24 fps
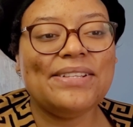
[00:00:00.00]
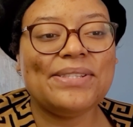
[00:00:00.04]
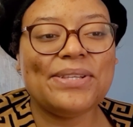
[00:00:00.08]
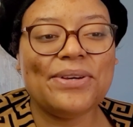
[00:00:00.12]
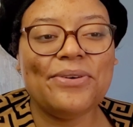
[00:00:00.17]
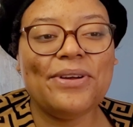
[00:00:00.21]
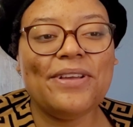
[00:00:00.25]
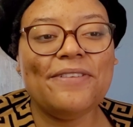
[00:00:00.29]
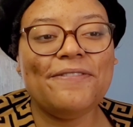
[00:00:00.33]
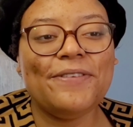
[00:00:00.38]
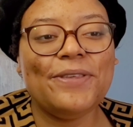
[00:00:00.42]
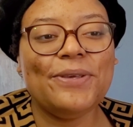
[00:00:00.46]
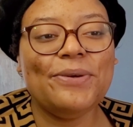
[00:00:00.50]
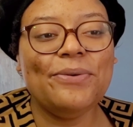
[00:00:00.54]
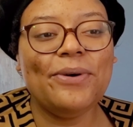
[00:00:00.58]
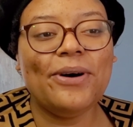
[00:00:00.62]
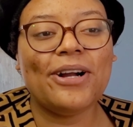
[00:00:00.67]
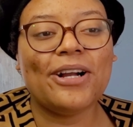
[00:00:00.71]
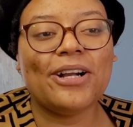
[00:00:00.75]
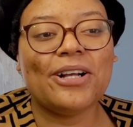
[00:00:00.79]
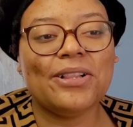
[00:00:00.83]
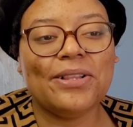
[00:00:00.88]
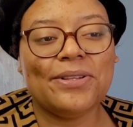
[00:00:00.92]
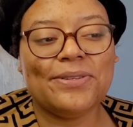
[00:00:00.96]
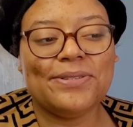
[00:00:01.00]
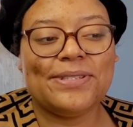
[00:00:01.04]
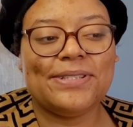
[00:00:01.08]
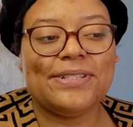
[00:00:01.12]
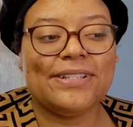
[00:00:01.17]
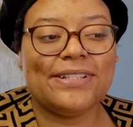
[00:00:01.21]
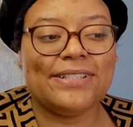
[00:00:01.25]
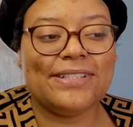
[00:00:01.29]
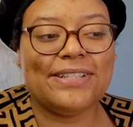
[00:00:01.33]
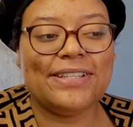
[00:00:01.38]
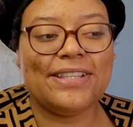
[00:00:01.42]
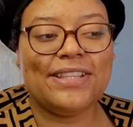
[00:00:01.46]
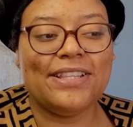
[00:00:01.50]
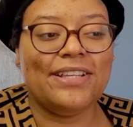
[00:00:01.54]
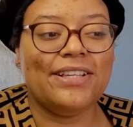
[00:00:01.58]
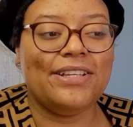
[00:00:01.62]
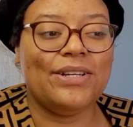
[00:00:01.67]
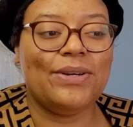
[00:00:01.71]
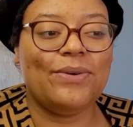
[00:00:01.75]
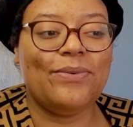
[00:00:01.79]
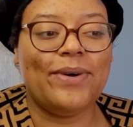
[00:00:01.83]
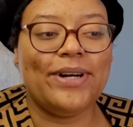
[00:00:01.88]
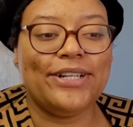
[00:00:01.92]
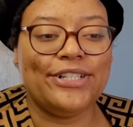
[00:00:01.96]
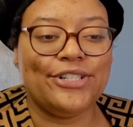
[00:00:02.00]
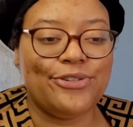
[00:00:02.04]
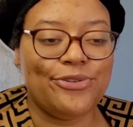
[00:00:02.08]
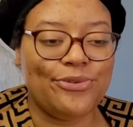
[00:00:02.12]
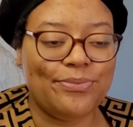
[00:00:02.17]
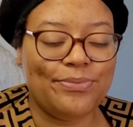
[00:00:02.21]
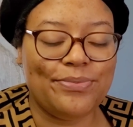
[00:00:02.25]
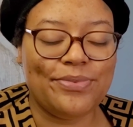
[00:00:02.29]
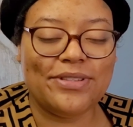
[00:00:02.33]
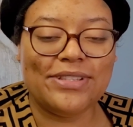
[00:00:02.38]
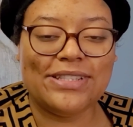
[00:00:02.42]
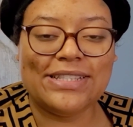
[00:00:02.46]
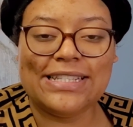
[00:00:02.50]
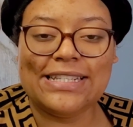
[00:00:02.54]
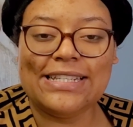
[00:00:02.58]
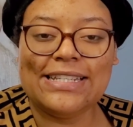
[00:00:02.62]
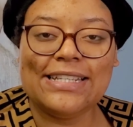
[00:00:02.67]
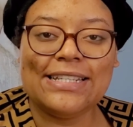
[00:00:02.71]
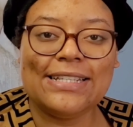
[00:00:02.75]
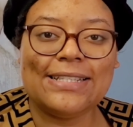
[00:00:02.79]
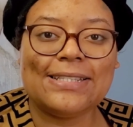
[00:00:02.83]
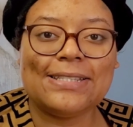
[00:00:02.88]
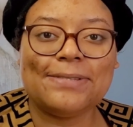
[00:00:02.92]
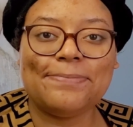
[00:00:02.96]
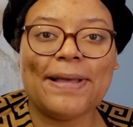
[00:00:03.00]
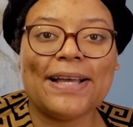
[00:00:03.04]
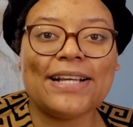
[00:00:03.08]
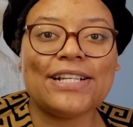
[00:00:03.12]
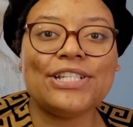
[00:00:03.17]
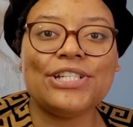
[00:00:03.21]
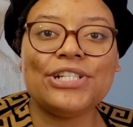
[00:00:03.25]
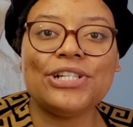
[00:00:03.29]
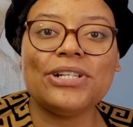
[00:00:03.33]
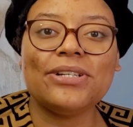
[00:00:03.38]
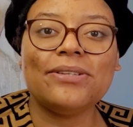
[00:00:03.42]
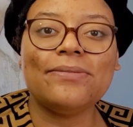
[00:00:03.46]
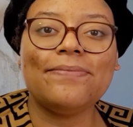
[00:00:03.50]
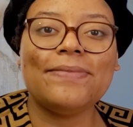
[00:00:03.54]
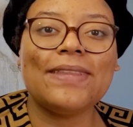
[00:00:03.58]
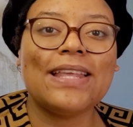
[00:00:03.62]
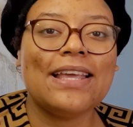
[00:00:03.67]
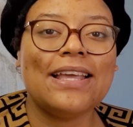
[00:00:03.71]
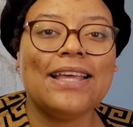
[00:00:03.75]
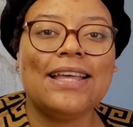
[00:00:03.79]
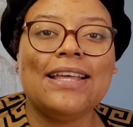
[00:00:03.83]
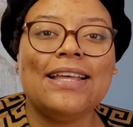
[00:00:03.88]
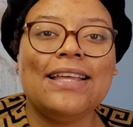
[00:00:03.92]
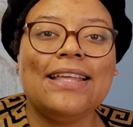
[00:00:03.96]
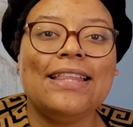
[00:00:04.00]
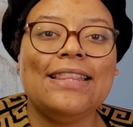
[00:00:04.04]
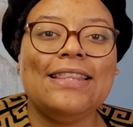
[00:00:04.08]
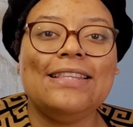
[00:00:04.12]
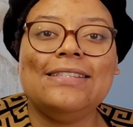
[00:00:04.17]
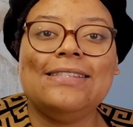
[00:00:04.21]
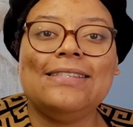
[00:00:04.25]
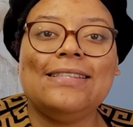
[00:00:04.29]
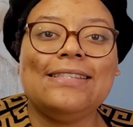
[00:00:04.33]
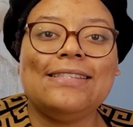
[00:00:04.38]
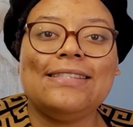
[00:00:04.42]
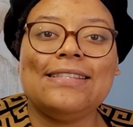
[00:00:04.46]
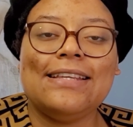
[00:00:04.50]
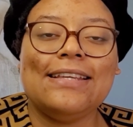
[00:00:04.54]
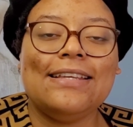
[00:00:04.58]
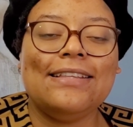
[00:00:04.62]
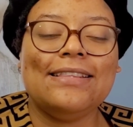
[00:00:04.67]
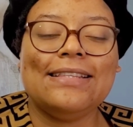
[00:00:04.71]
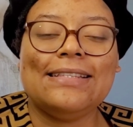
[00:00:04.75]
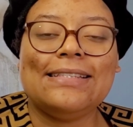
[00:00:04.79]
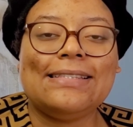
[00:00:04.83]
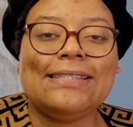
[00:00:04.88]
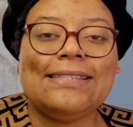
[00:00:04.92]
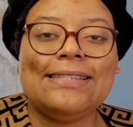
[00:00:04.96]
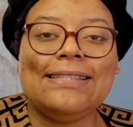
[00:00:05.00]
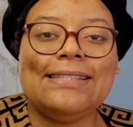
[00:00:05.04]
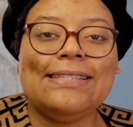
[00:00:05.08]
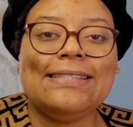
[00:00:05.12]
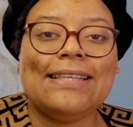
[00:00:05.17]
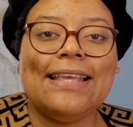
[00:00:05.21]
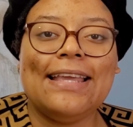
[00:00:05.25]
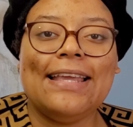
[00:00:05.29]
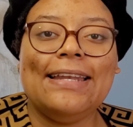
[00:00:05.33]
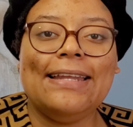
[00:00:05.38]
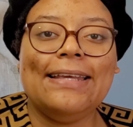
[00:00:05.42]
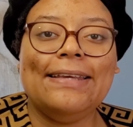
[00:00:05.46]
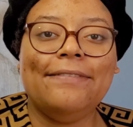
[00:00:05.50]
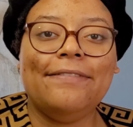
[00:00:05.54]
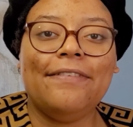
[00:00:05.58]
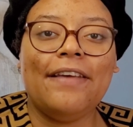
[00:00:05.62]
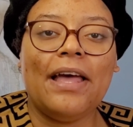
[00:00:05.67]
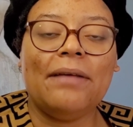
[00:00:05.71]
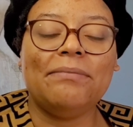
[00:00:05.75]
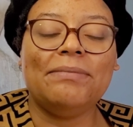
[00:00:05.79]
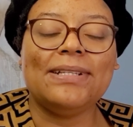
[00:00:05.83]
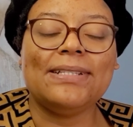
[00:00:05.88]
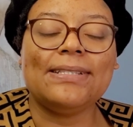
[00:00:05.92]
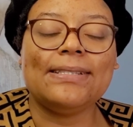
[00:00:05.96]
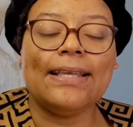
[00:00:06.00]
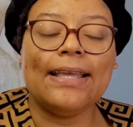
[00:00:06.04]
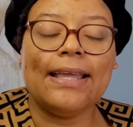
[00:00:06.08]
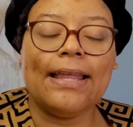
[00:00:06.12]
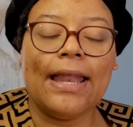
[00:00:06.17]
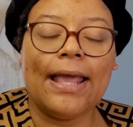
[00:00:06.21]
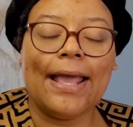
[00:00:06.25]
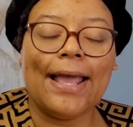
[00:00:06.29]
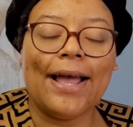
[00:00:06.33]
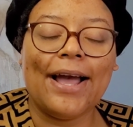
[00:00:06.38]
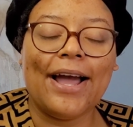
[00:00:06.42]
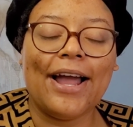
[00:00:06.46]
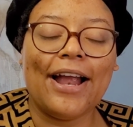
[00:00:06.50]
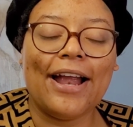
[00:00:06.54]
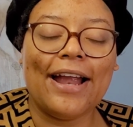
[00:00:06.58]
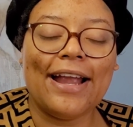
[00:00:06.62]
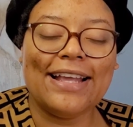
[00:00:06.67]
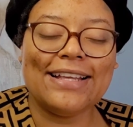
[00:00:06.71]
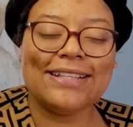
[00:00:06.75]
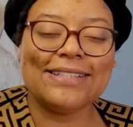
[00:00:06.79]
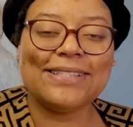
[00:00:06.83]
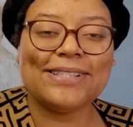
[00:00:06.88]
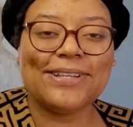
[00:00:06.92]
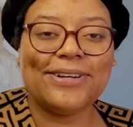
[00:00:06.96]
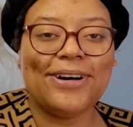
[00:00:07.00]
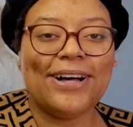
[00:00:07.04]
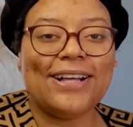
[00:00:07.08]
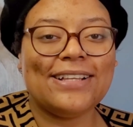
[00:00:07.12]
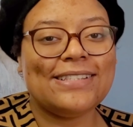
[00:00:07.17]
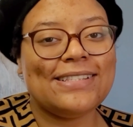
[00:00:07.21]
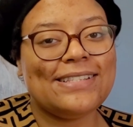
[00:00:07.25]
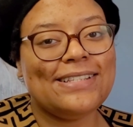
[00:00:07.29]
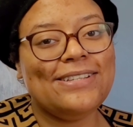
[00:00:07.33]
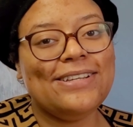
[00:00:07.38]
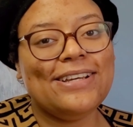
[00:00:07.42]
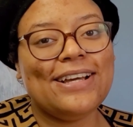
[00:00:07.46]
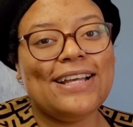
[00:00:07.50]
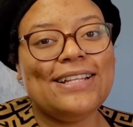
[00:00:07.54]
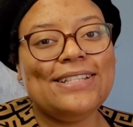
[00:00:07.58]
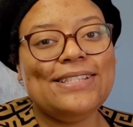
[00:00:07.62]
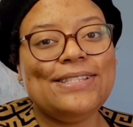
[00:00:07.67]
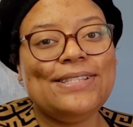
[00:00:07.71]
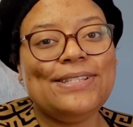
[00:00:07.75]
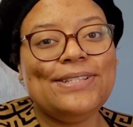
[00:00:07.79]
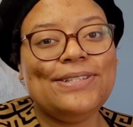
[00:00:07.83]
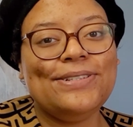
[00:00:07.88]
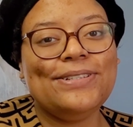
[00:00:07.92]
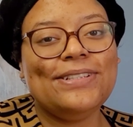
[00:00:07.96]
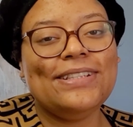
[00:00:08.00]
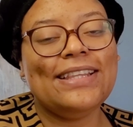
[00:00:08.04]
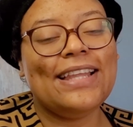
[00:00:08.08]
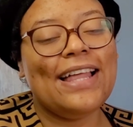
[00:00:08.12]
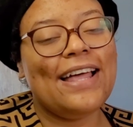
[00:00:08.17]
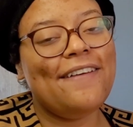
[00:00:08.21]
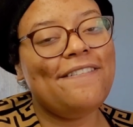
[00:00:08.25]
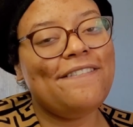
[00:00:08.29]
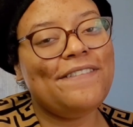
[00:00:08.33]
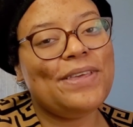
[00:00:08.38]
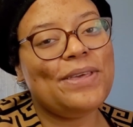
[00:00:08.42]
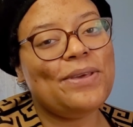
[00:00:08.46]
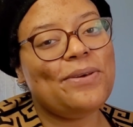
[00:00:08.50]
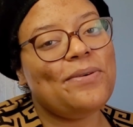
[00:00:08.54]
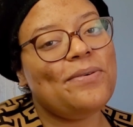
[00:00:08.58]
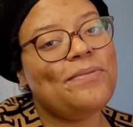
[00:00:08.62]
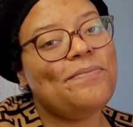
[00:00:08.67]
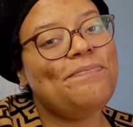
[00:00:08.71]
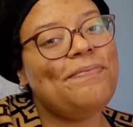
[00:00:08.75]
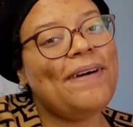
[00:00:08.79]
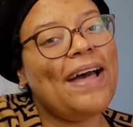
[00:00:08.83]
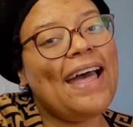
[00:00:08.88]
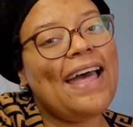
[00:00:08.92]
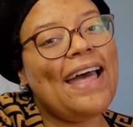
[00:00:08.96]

so if you are closer to the quadruple D spectrum, this isn't, this, this ain't it fam, this ain't it. All right, so I'll see you guys soon. Love you,